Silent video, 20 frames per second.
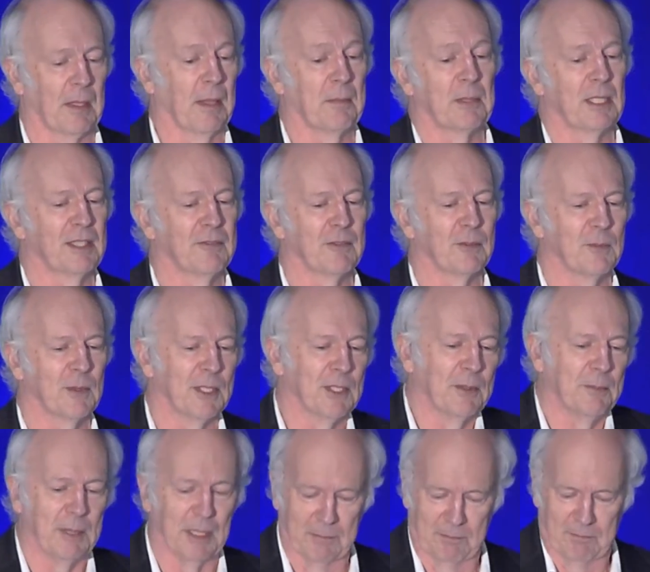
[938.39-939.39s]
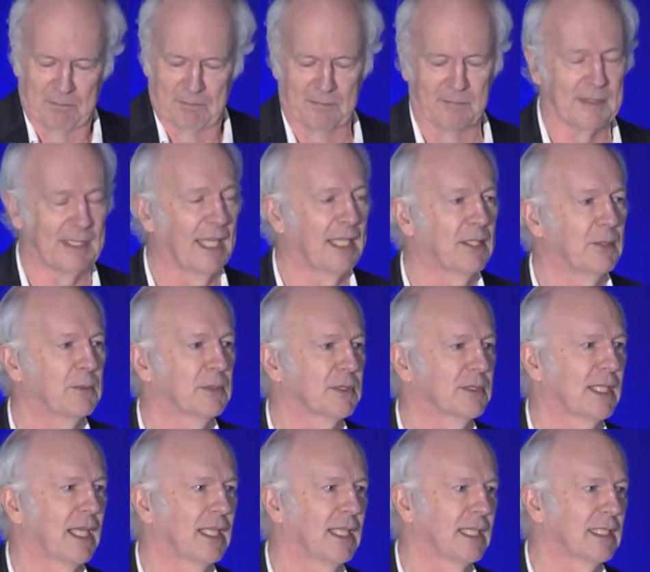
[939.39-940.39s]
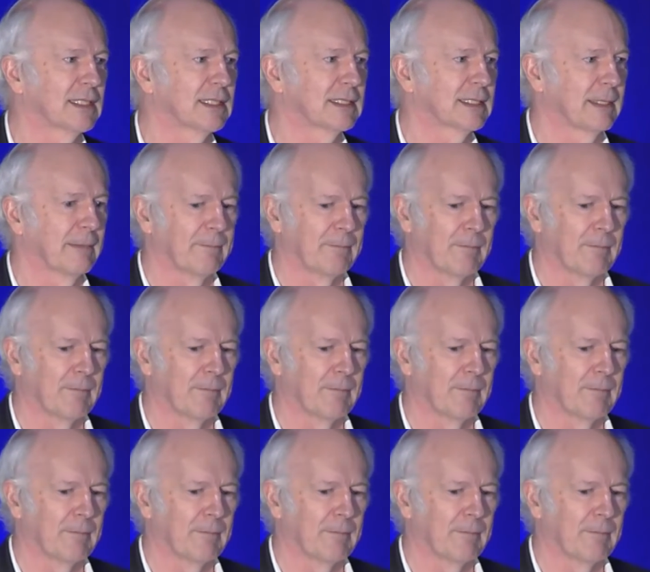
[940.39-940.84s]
I believe it will, but data will tell us.